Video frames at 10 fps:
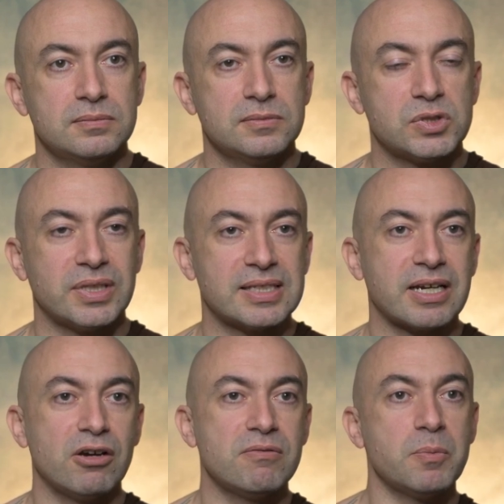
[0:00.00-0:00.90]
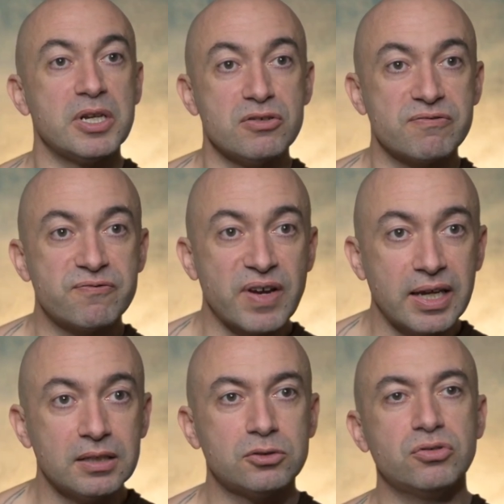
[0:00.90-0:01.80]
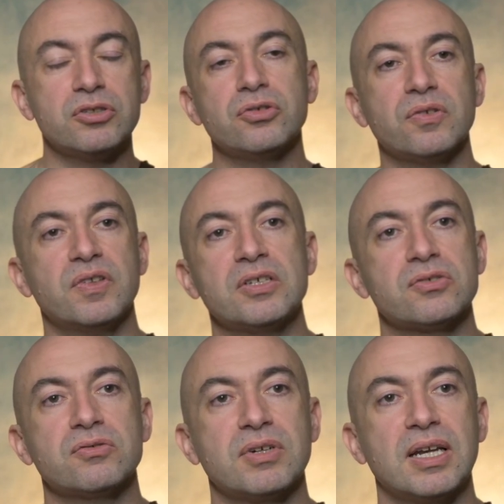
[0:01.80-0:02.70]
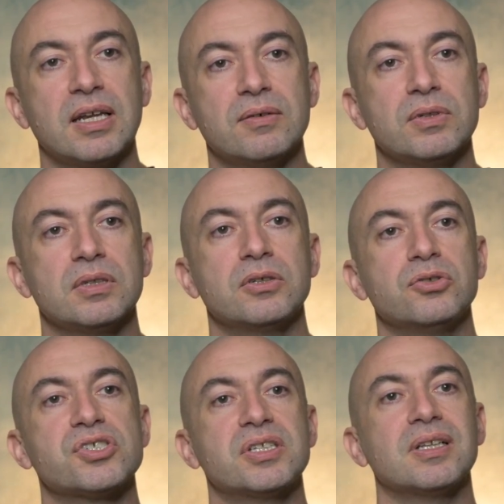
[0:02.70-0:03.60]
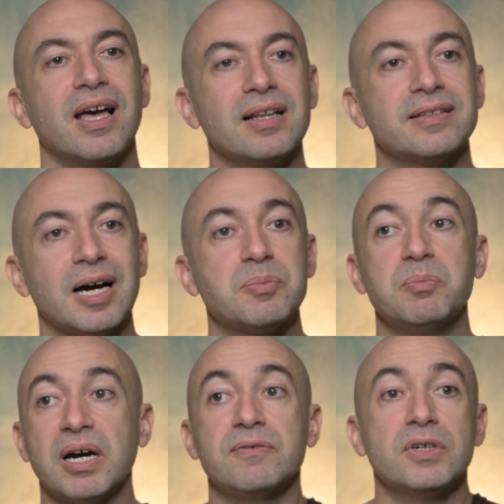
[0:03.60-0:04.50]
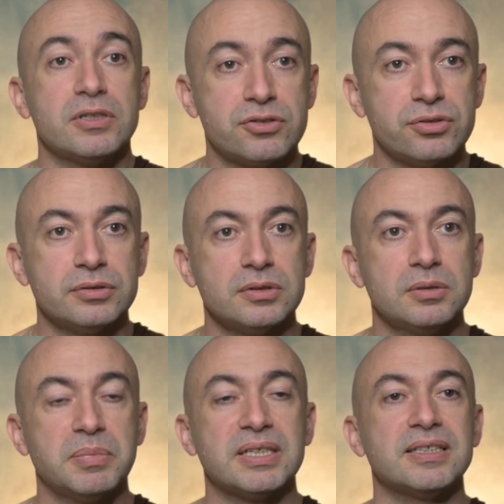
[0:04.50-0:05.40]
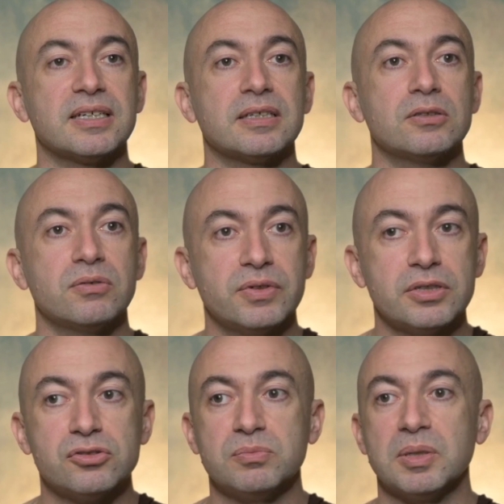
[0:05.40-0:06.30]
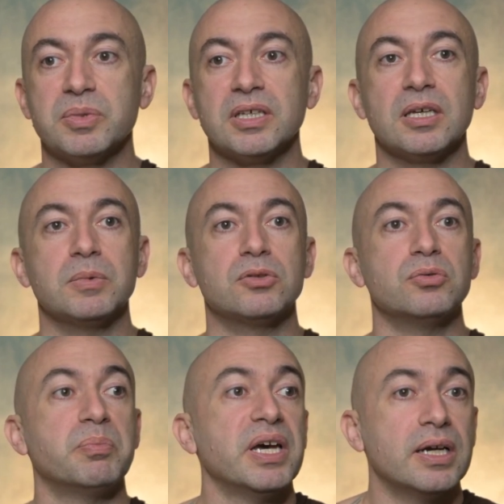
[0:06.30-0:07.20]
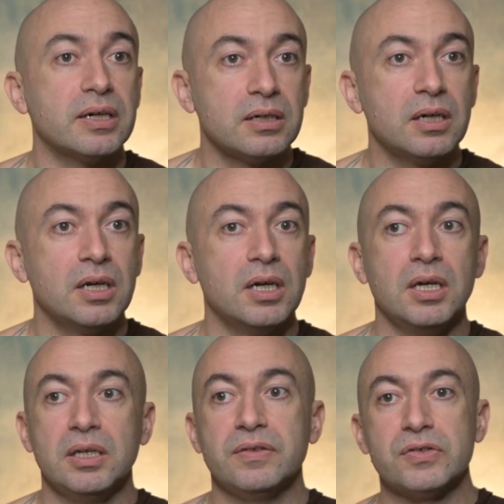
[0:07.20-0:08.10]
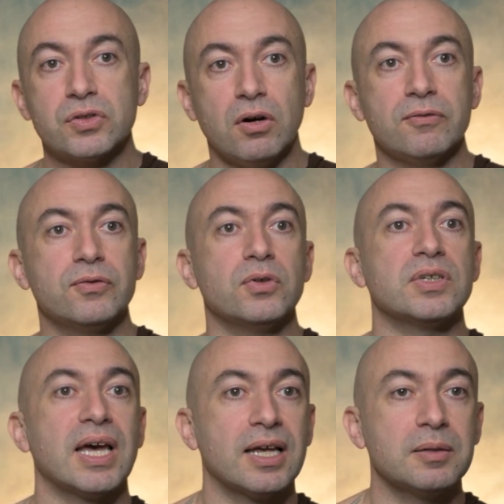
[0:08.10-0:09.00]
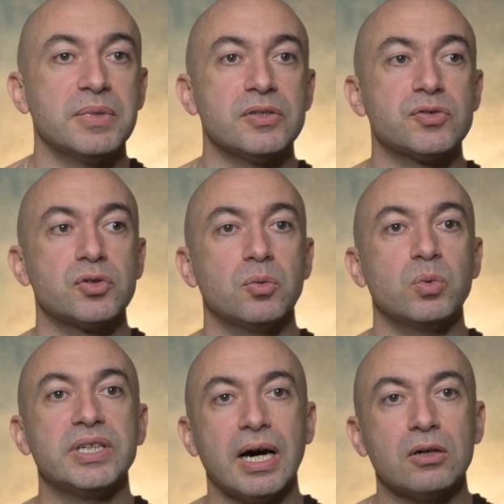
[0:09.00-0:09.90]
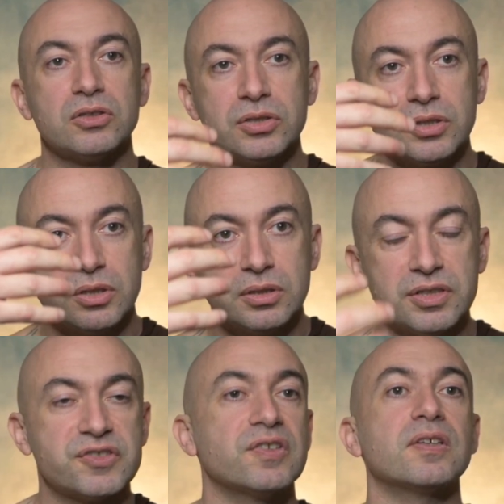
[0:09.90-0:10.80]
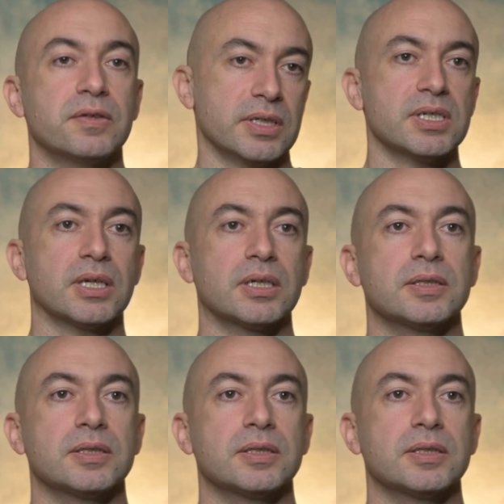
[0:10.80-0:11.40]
So that's how even when you fail to endure things on the right level, you're still held up by virtue, by the aggregate of virtue, by being able to bear discomfort elements without disintegrating.